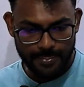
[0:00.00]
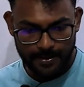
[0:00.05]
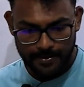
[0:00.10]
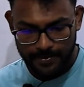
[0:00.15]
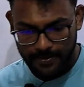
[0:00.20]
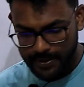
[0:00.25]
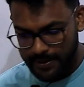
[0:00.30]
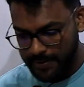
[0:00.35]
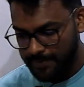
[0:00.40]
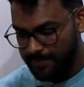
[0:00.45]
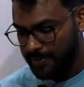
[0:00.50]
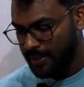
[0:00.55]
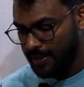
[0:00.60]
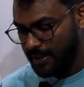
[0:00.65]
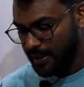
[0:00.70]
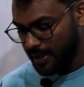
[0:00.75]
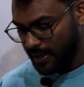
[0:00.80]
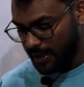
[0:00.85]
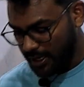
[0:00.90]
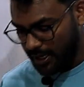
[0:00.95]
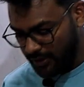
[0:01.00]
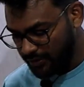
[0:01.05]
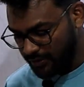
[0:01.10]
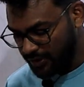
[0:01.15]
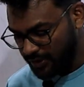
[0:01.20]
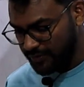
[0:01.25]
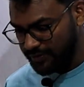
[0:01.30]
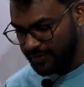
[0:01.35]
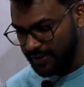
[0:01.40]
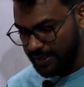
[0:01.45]
Okay. Out
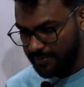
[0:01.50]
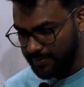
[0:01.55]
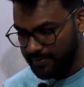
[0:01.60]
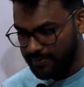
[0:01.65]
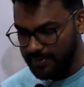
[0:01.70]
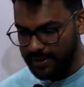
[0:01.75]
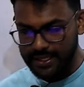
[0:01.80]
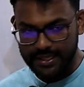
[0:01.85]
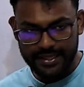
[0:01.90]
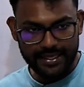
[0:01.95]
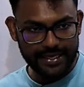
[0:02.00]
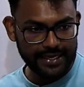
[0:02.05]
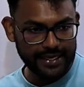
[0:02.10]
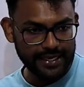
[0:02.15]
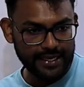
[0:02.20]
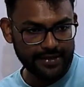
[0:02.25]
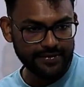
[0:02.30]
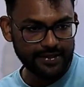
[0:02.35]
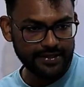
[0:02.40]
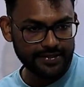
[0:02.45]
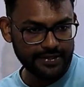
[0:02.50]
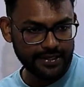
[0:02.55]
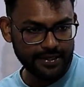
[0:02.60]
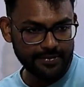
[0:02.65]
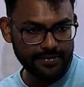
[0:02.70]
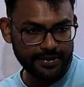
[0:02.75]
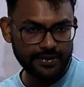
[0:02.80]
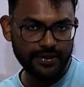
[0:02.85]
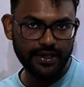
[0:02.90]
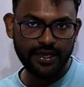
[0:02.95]
of them, in the A-level syllabus,
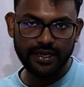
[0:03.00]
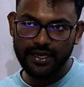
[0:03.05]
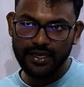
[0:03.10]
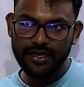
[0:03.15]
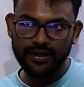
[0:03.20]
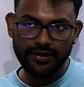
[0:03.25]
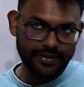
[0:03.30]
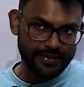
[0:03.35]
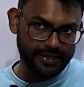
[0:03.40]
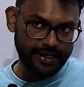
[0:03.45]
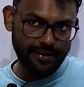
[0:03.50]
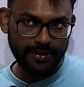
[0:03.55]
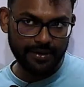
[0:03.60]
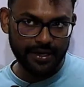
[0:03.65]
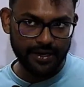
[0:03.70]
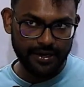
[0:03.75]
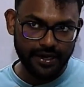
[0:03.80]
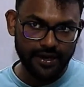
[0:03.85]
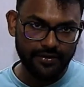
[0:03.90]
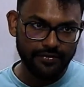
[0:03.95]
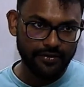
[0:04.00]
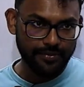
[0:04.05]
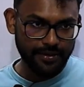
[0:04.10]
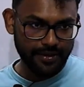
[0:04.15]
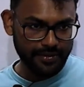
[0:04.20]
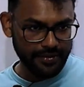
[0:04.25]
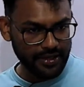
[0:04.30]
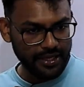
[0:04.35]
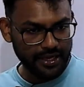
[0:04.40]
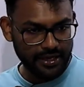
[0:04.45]
you can continue the same paragraph, or maybe you
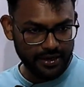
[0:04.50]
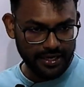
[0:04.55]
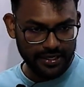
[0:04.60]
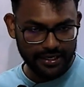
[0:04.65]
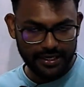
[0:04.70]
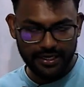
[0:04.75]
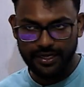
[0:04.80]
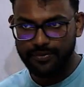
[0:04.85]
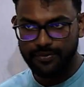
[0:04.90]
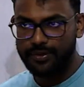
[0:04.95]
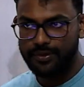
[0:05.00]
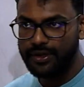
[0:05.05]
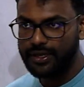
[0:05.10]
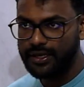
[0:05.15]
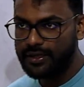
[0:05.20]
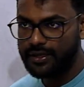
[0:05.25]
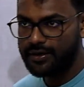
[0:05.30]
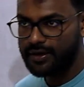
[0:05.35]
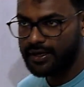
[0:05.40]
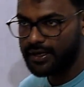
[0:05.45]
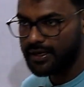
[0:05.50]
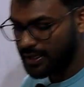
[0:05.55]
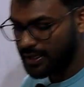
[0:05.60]
can write a new point, right?